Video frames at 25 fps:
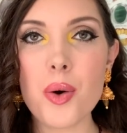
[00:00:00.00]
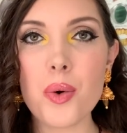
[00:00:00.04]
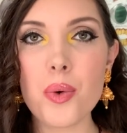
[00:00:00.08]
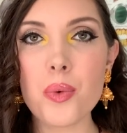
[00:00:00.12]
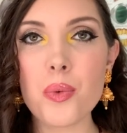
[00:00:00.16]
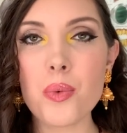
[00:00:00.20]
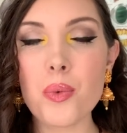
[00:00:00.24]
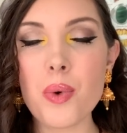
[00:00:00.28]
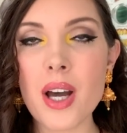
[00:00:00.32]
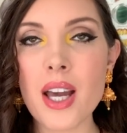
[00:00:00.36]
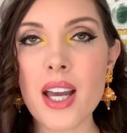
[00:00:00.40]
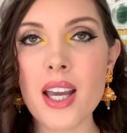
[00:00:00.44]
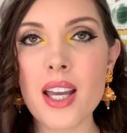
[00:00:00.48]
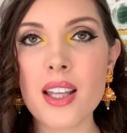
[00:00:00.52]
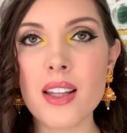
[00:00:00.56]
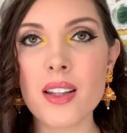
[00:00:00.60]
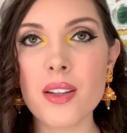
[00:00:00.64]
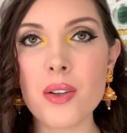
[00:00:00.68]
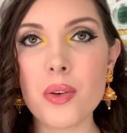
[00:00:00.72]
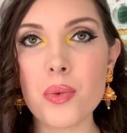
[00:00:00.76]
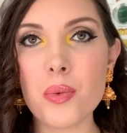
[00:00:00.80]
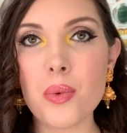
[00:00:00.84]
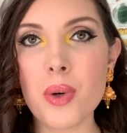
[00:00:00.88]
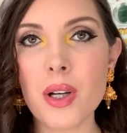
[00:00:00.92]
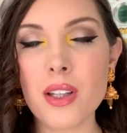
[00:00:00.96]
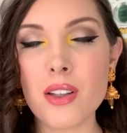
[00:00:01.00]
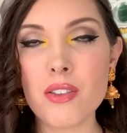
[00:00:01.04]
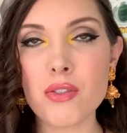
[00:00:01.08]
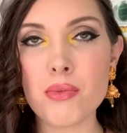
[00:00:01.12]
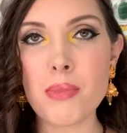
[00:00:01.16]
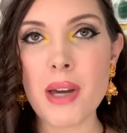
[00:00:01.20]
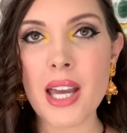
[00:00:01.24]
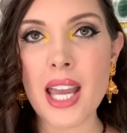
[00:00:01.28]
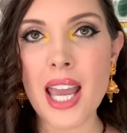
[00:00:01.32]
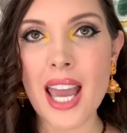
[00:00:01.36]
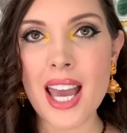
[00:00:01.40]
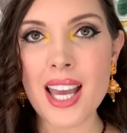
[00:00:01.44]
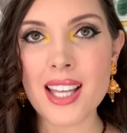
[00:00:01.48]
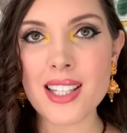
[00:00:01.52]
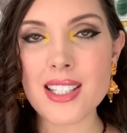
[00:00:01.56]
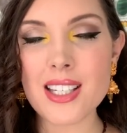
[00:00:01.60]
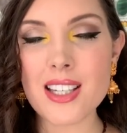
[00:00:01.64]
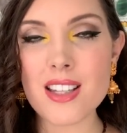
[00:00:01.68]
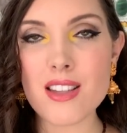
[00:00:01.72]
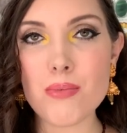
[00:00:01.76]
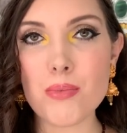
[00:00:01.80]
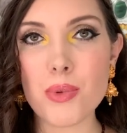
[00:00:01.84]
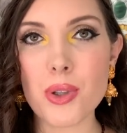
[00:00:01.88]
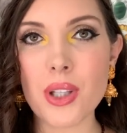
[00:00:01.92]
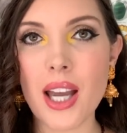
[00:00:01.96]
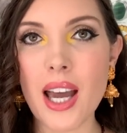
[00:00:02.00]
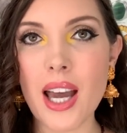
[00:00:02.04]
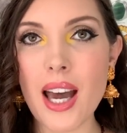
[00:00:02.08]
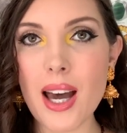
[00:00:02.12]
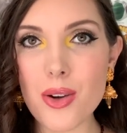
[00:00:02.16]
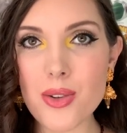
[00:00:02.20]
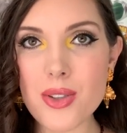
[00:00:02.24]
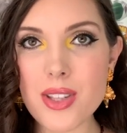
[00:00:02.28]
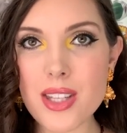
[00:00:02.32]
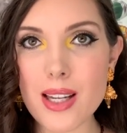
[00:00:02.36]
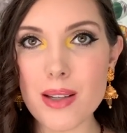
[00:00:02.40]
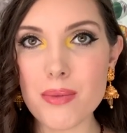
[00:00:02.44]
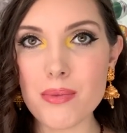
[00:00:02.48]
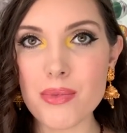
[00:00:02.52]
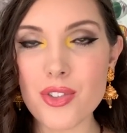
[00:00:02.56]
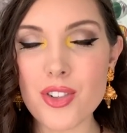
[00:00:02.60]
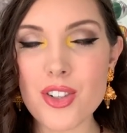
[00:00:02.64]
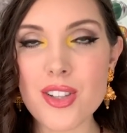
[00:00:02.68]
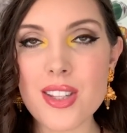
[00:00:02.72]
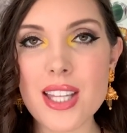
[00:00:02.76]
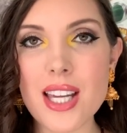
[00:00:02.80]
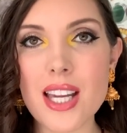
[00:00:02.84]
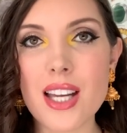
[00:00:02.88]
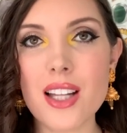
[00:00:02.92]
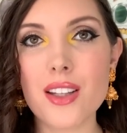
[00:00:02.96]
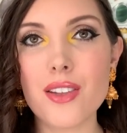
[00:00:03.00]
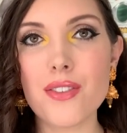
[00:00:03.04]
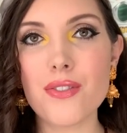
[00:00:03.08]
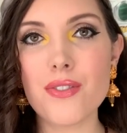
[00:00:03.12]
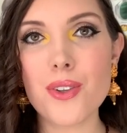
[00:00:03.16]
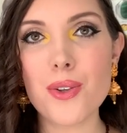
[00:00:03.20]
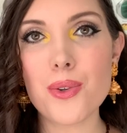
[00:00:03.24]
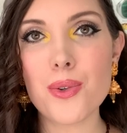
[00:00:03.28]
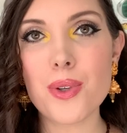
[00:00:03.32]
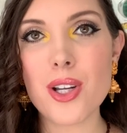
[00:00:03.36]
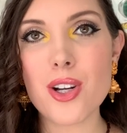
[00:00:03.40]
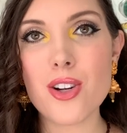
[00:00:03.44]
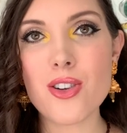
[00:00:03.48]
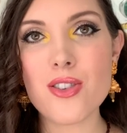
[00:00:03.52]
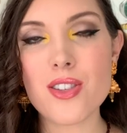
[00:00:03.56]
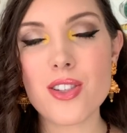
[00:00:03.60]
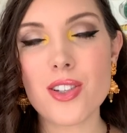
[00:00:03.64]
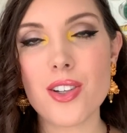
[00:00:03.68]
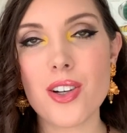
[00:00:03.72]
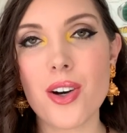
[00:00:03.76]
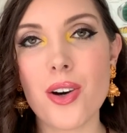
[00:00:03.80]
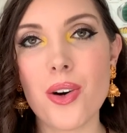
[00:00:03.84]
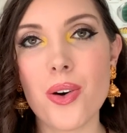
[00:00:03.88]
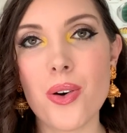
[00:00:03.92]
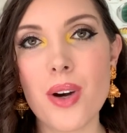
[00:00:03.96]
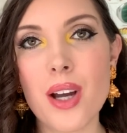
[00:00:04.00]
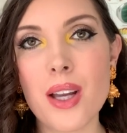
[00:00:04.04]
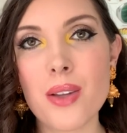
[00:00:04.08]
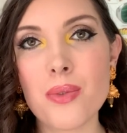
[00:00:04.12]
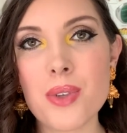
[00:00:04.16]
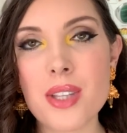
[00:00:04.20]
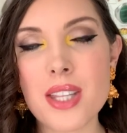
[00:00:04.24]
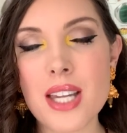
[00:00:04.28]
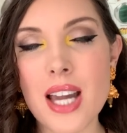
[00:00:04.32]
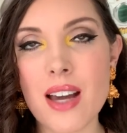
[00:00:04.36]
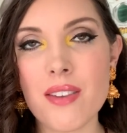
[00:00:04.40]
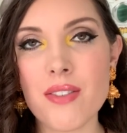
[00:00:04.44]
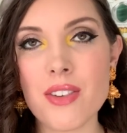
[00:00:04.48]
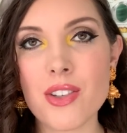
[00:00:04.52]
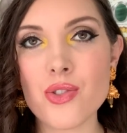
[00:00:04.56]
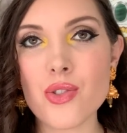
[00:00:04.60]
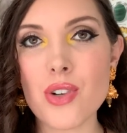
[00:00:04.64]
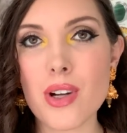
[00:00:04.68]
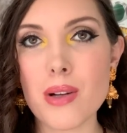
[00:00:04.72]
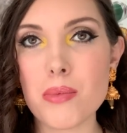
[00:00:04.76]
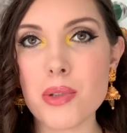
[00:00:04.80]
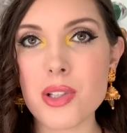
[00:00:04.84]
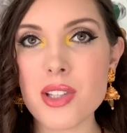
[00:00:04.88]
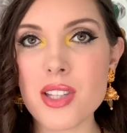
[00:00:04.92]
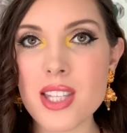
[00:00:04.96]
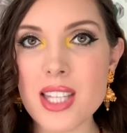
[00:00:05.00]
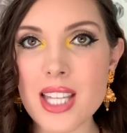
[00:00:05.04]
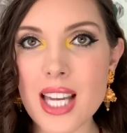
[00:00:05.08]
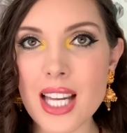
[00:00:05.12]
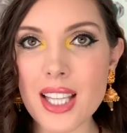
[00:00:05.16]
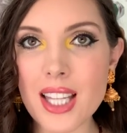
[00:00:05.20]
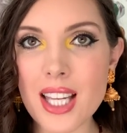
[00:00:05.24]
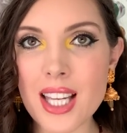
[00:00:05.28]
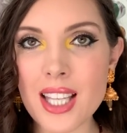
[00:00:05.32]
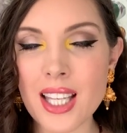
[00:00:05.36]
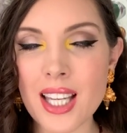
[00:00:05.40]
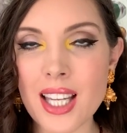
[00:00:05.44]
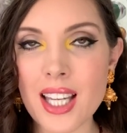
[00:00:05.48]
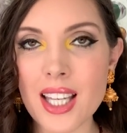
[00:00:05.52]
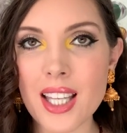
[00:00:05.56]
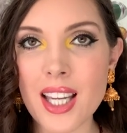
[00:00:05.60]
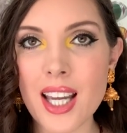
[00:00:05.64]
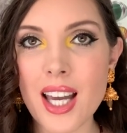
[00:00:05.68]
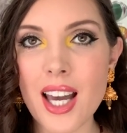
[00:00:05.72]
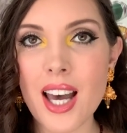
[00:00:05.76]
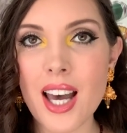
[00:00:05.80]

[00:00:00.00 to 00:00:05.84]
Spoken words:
When one of my aunties put a house up for sale a few years ago and was having trouble selling it,